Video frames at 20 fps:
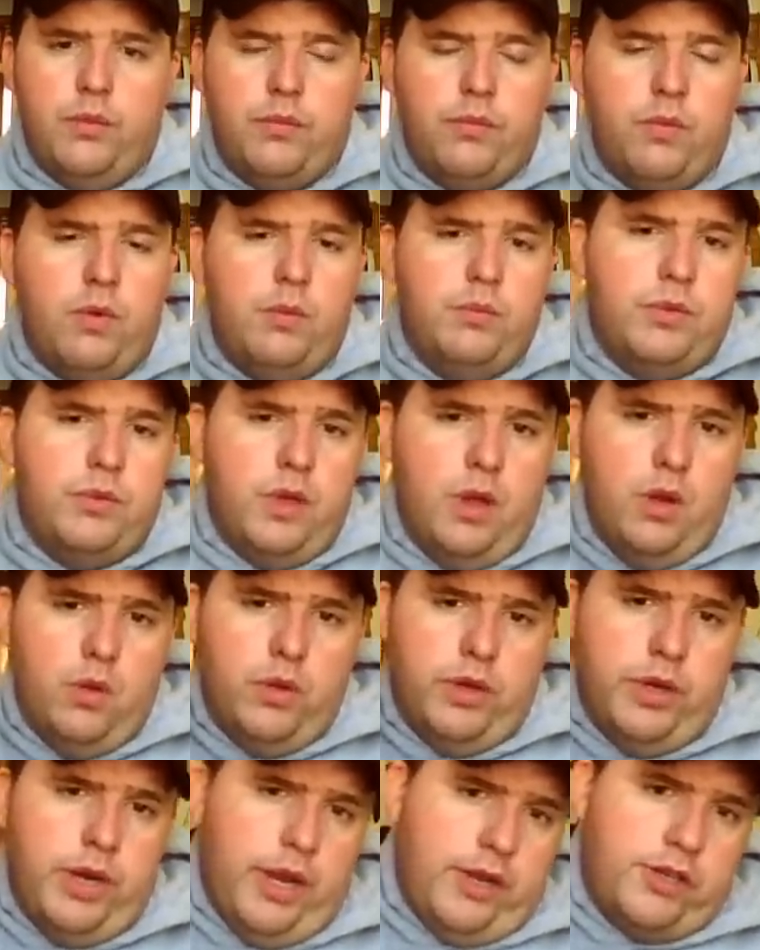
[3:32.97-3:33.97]
from
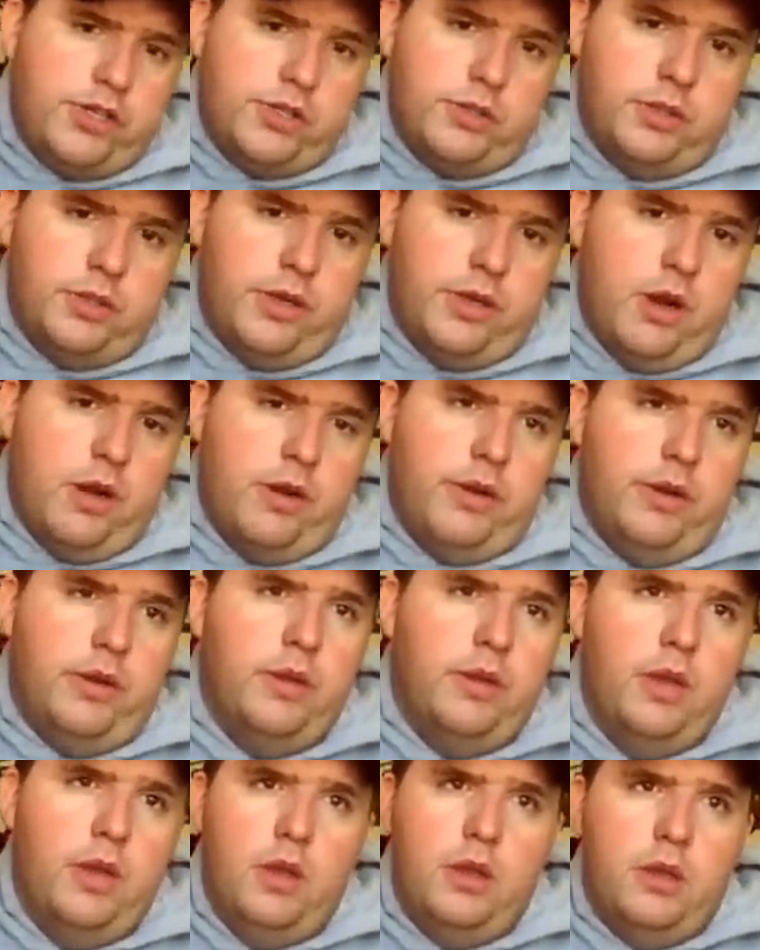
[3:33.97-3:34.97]
down in Ashland
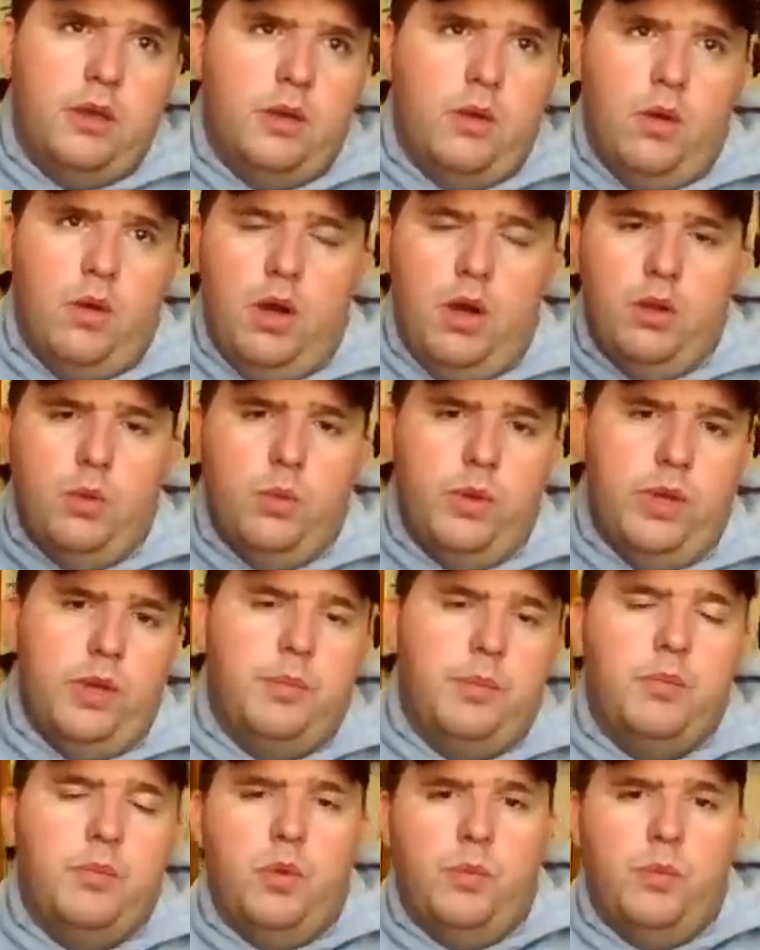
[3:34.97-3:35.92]
area, all the way up.